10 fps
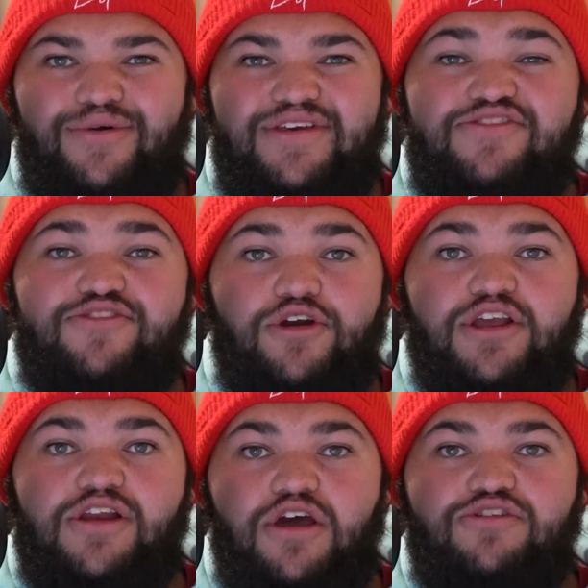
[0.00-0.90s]
he's
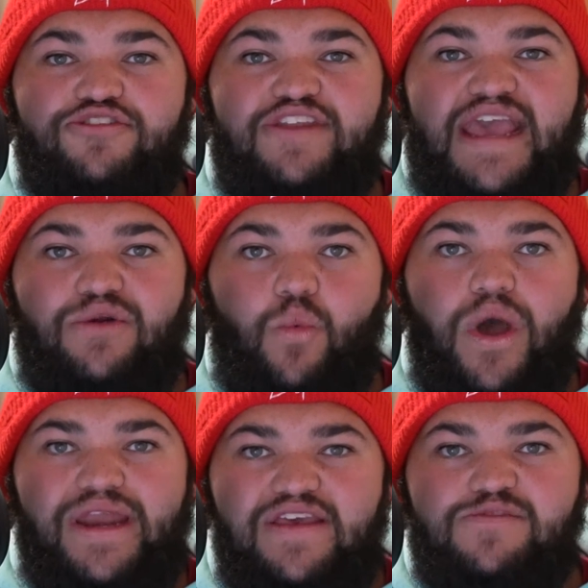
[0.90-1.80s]
starting to understand
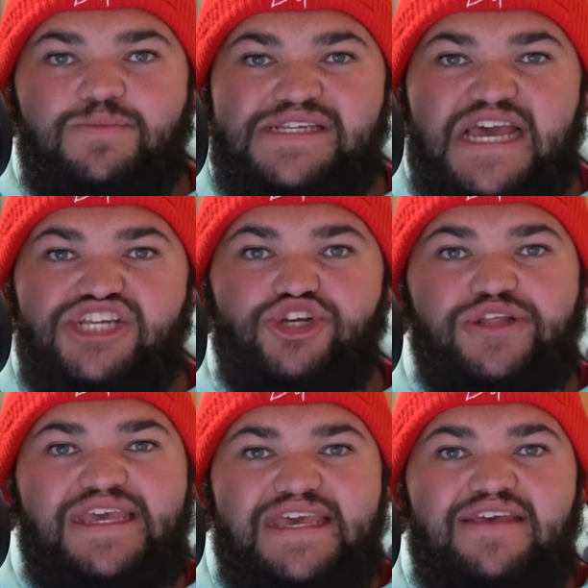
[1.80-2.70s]
what his
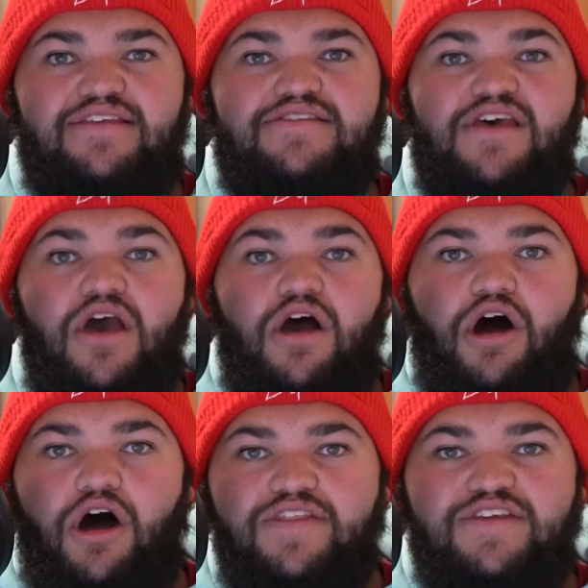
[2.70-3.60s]
potential is
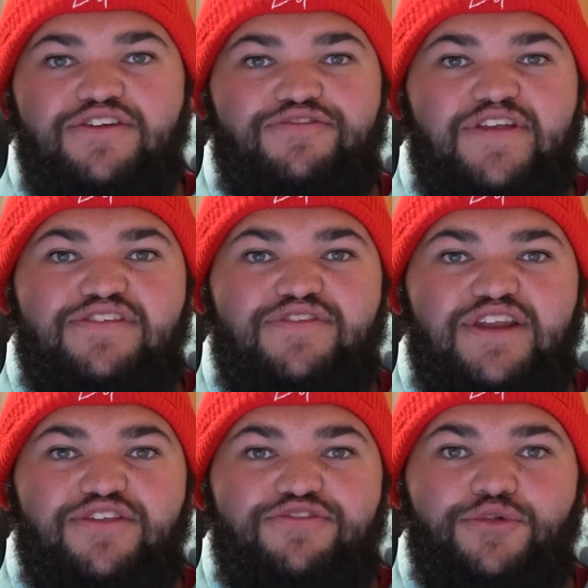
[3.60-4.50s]
on the defensive
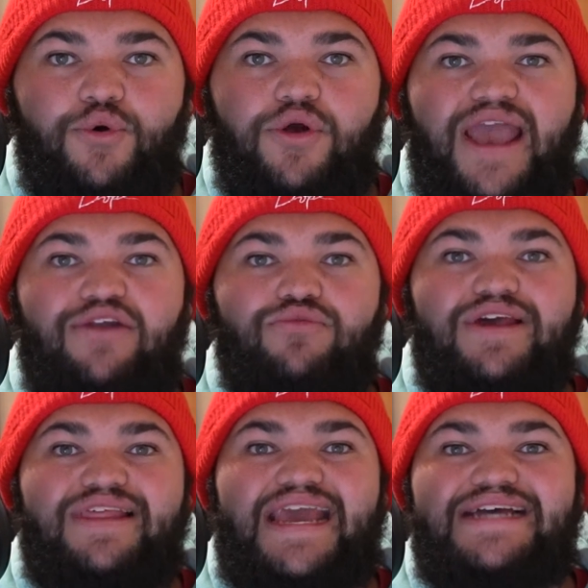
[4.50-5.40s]
end of the floor and
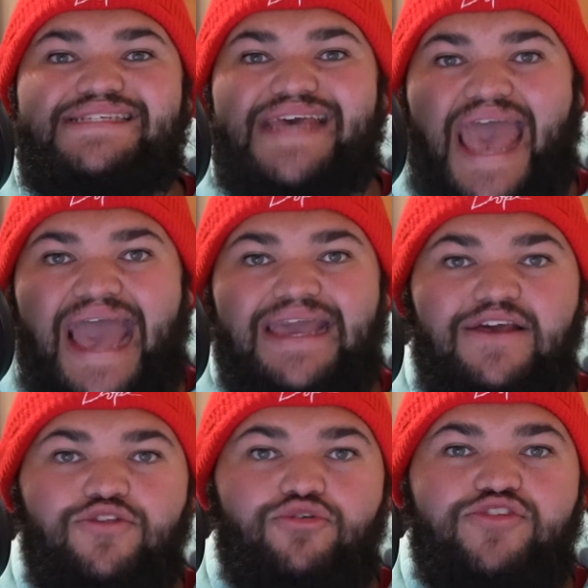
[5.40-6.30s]
really
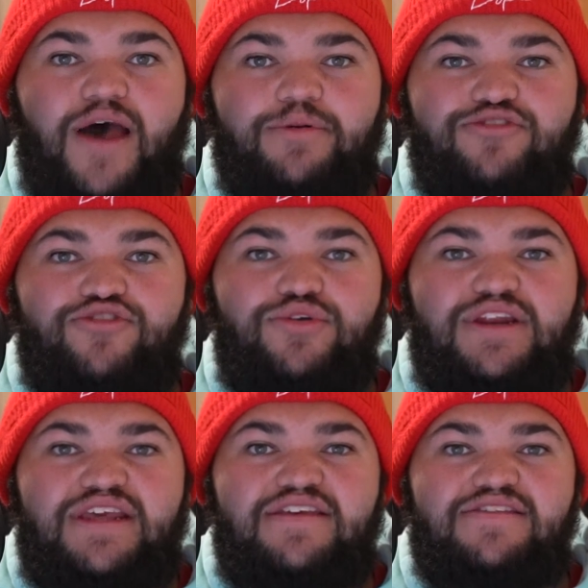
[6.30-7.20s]
attacking those
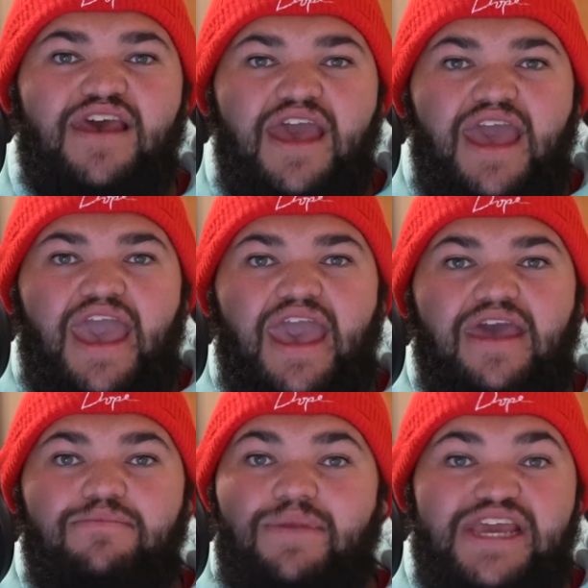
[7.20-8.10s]
opportunities
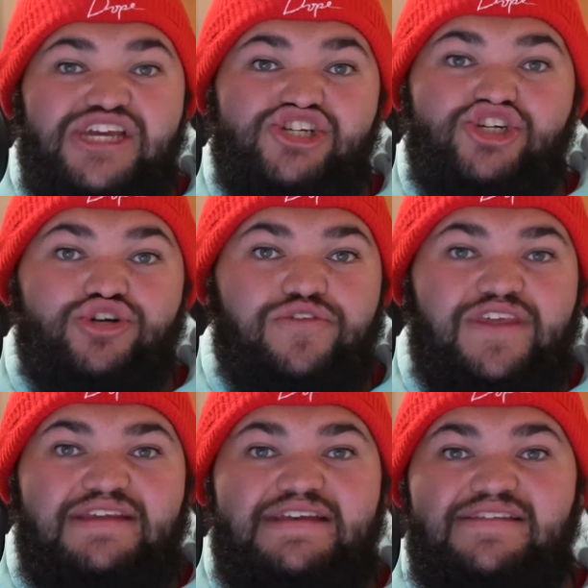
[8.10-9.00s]
and making sure
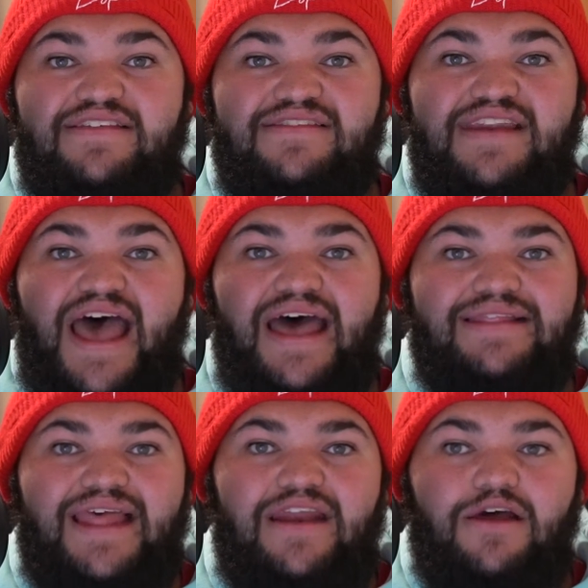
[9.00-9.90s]
that he does
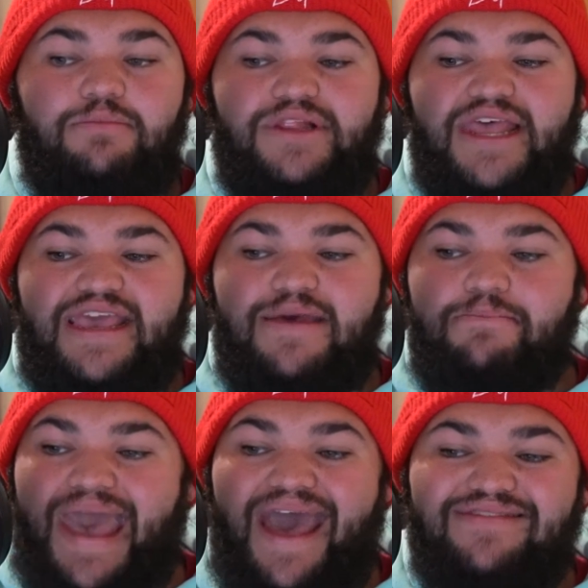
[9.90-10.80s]
not let a play
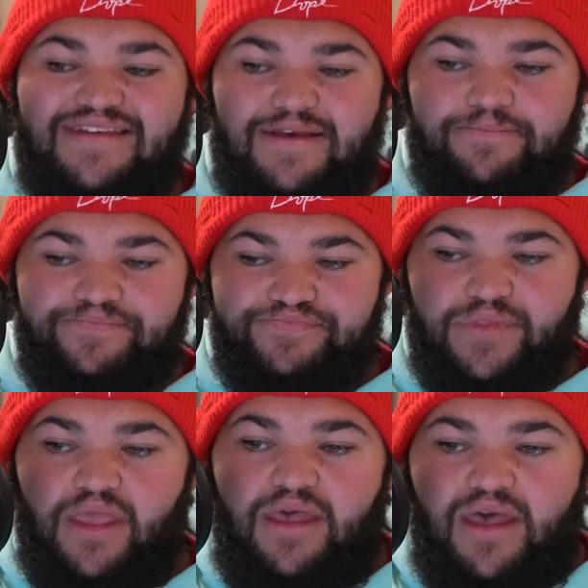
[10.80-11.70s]
get past him.
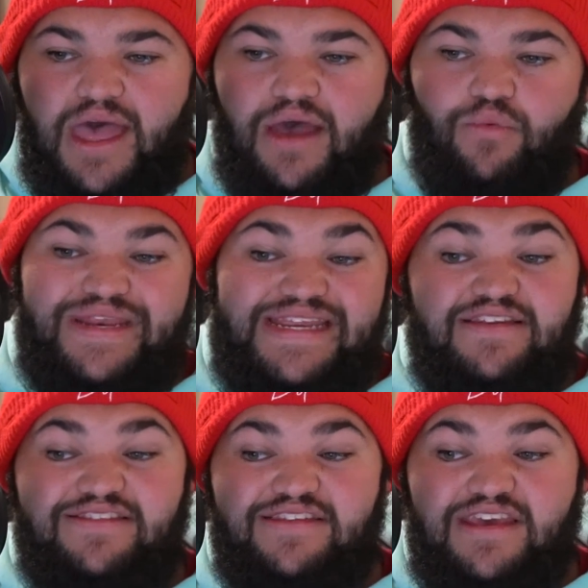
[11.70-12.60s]
We need
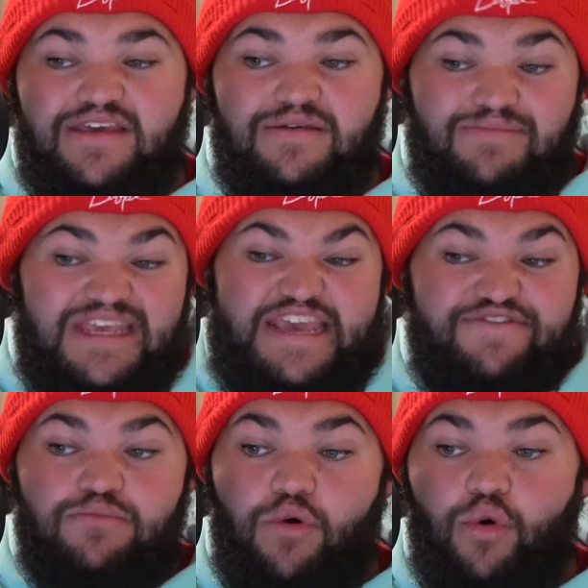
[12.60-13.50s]
to see
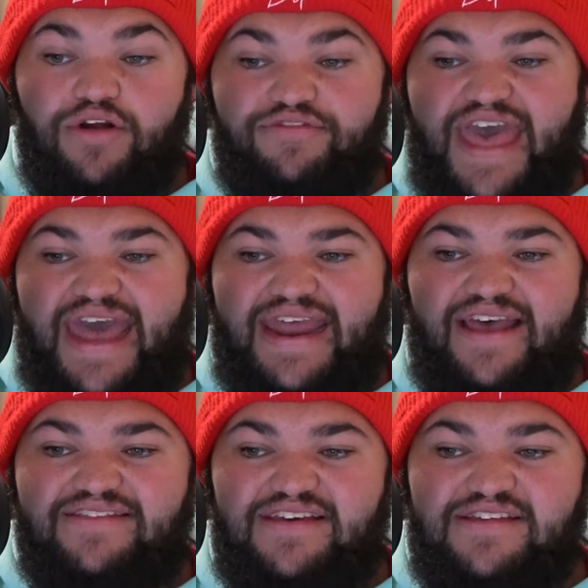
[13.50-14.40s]
even more of that
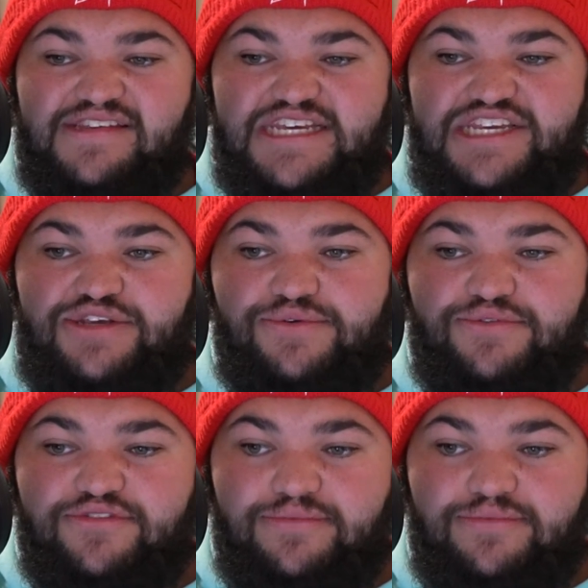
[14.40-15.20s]
as he continues.